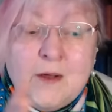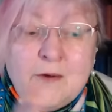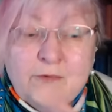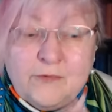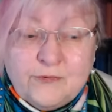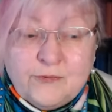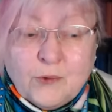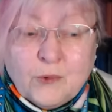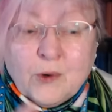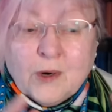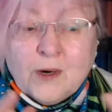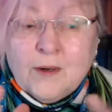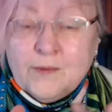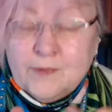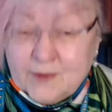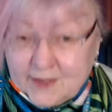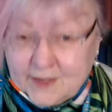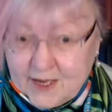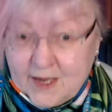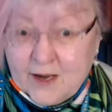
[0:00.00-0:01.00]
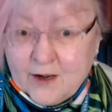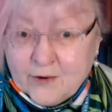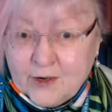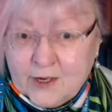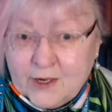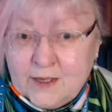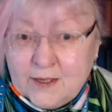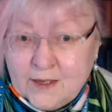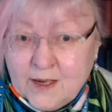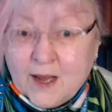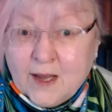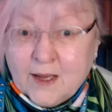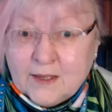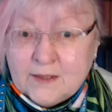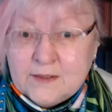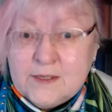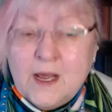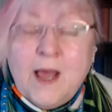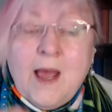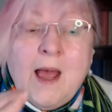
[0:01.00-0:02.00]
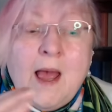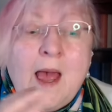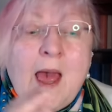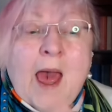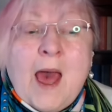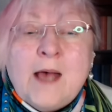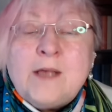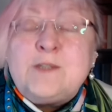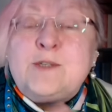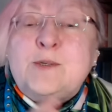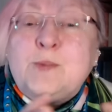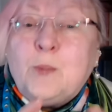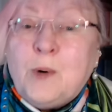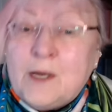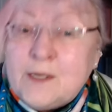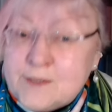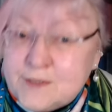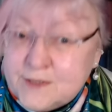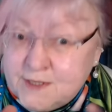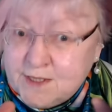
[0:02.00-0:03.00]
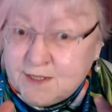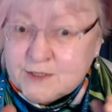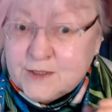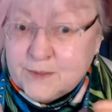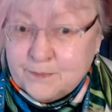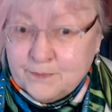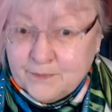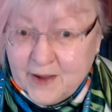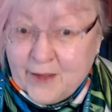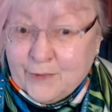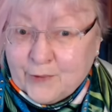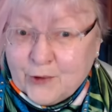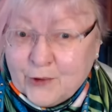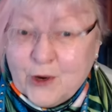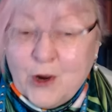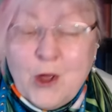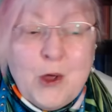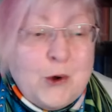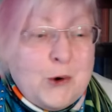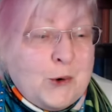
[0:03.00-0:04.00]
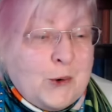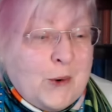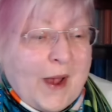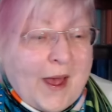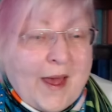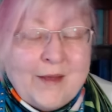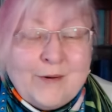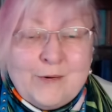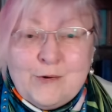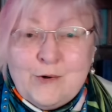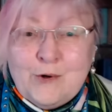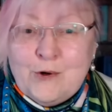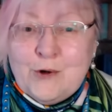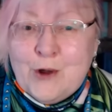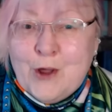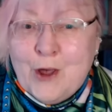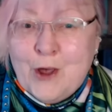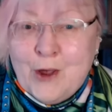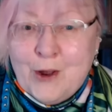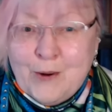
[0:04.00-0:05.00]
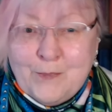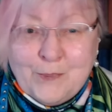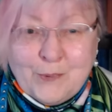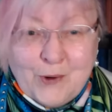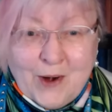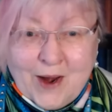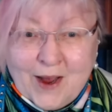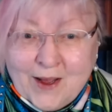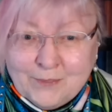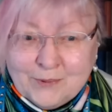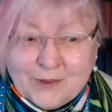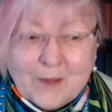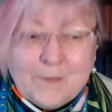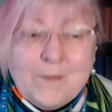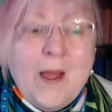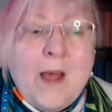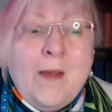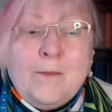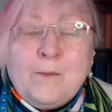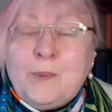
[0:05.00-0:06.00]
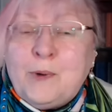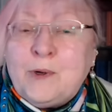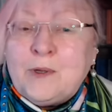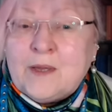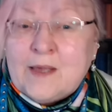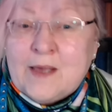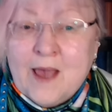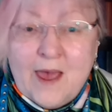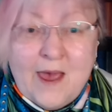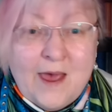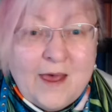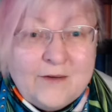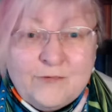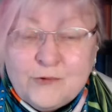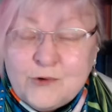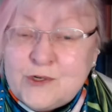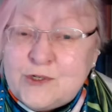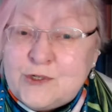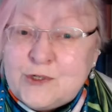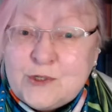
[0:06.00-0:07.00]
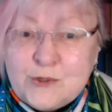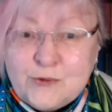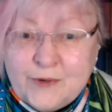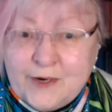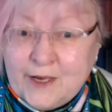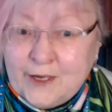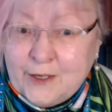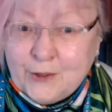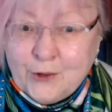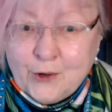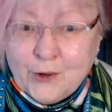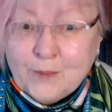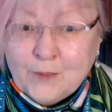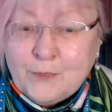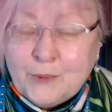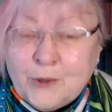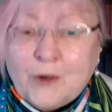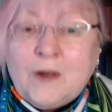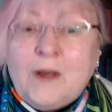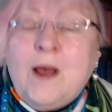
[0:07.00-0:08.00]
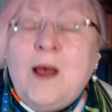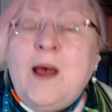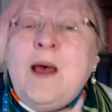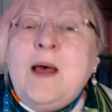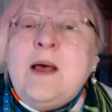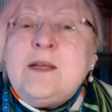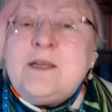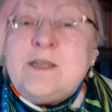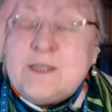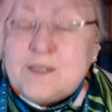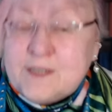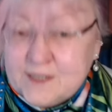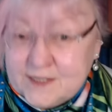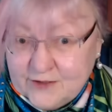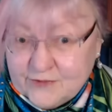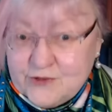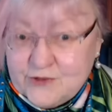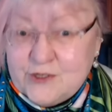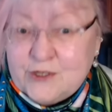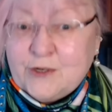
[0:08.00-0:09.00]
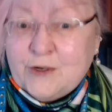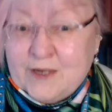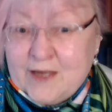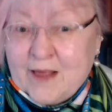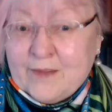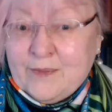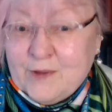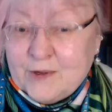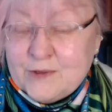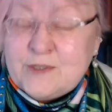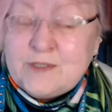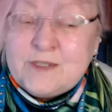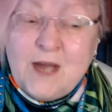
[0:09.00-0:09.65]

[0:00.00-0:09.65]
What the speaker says: for the care he got, as was his mother, who had no problem pulling every string in her book to see if she could get those